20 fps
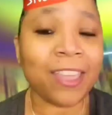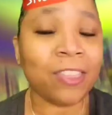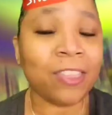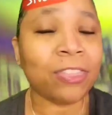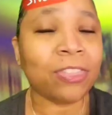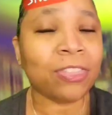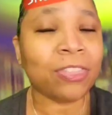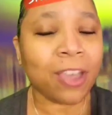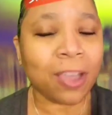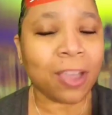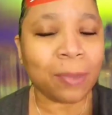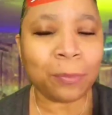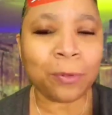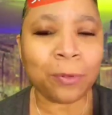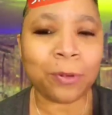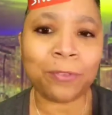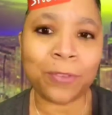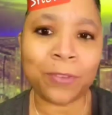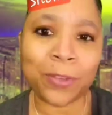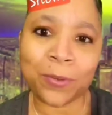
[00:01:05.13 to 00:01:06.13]
and
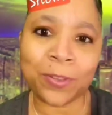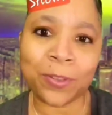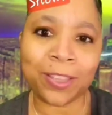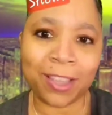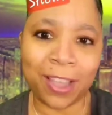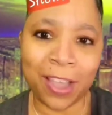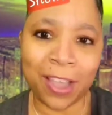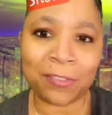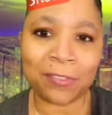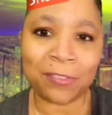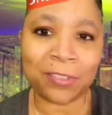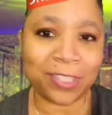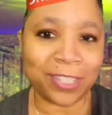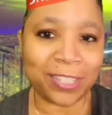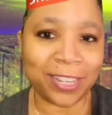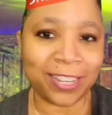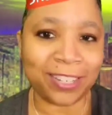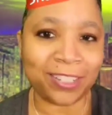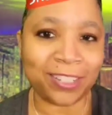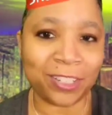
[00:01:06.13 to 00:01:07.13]
thought-provoking
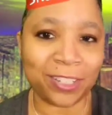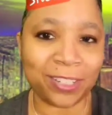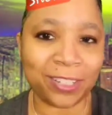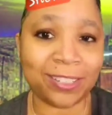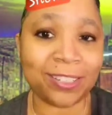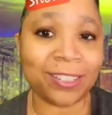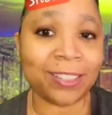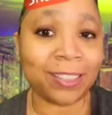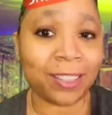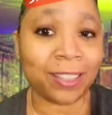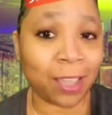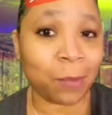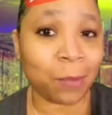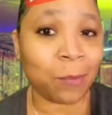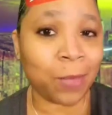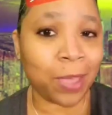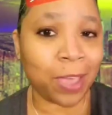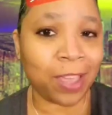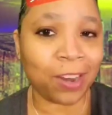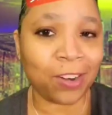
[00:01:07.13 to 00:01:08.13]
conversations
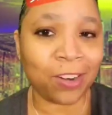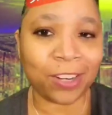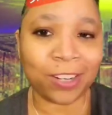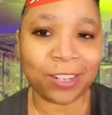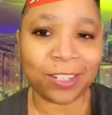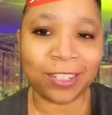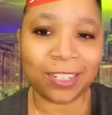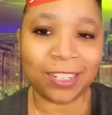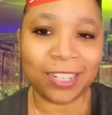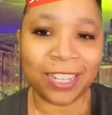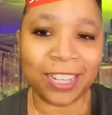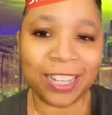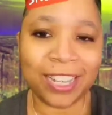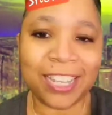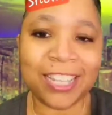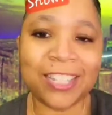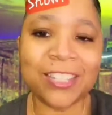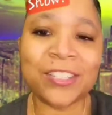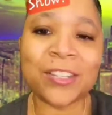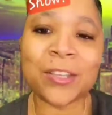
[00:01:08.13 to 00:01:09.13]
that matter.
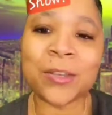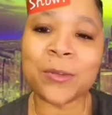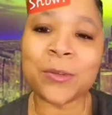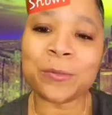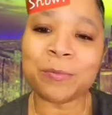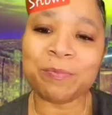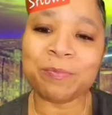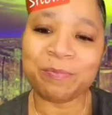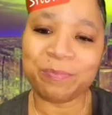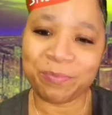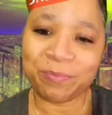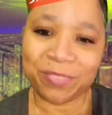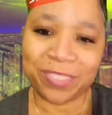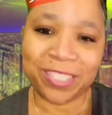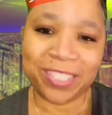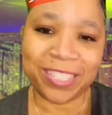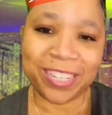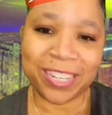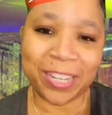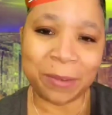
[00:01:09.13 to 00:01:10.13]
So,
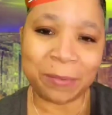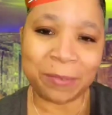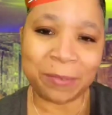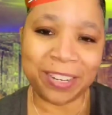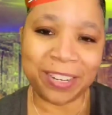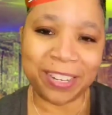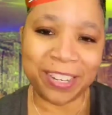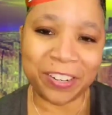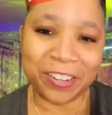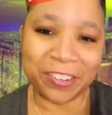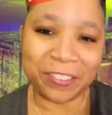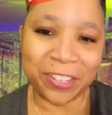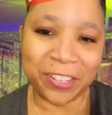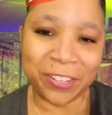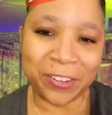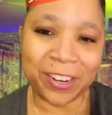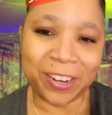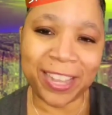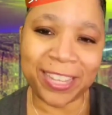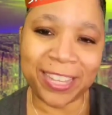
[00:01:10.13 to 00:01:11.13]
celebrity
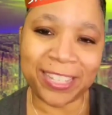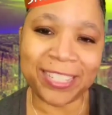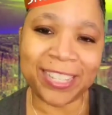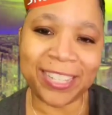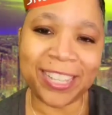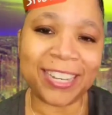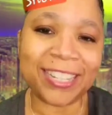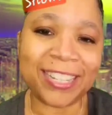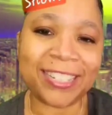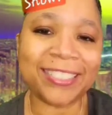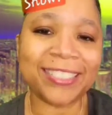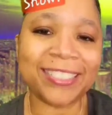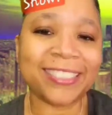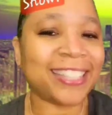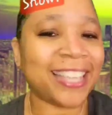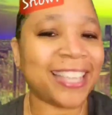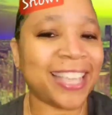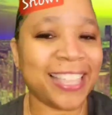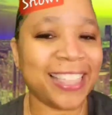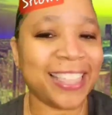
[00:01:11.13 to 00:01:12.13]
interviewer Isaidit
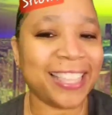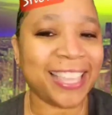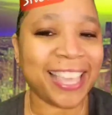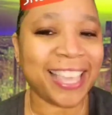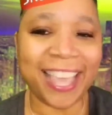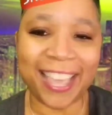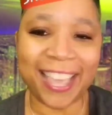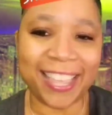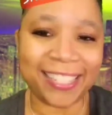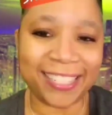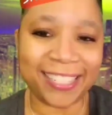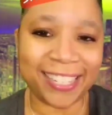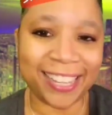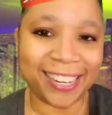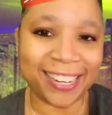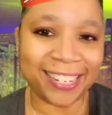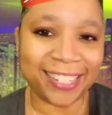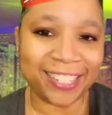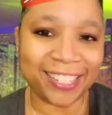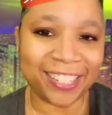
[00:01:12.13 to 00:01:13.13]
and the
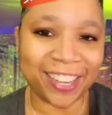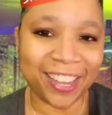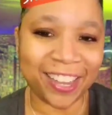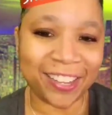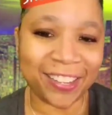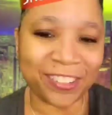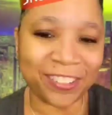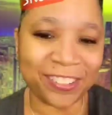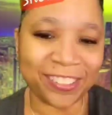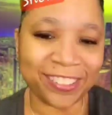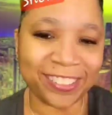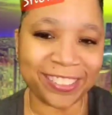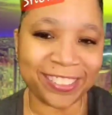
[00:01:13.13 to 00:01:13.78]
Isaidit Show.